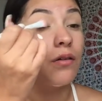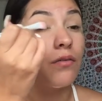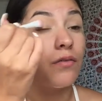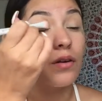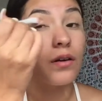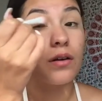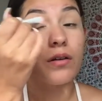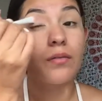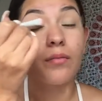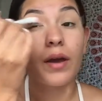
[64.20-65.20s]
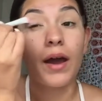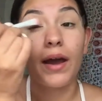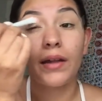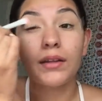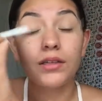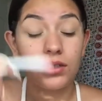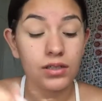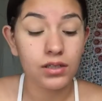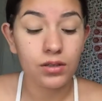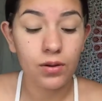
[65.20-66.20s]
over my eyelid
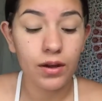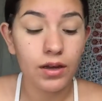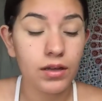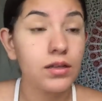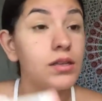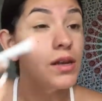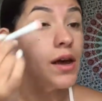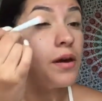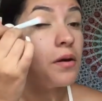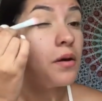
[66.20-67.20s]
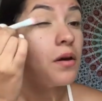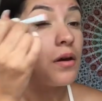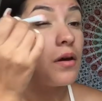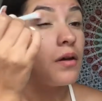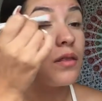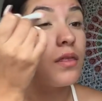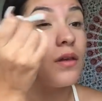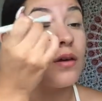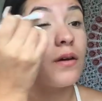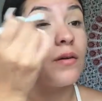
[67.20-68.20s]
just so I can set
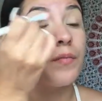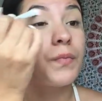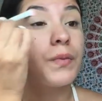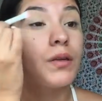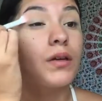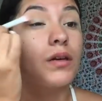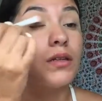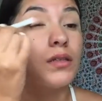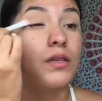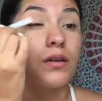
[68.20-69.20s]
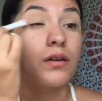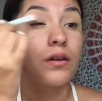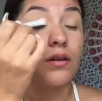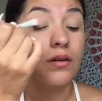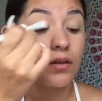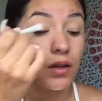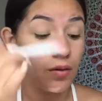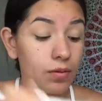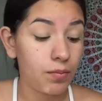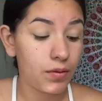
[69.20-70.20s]
the concealer
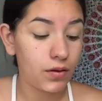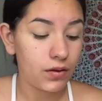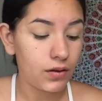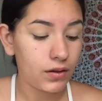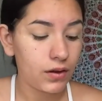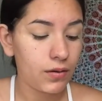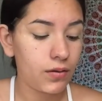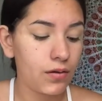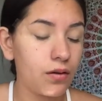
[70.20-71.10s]
that we put on there.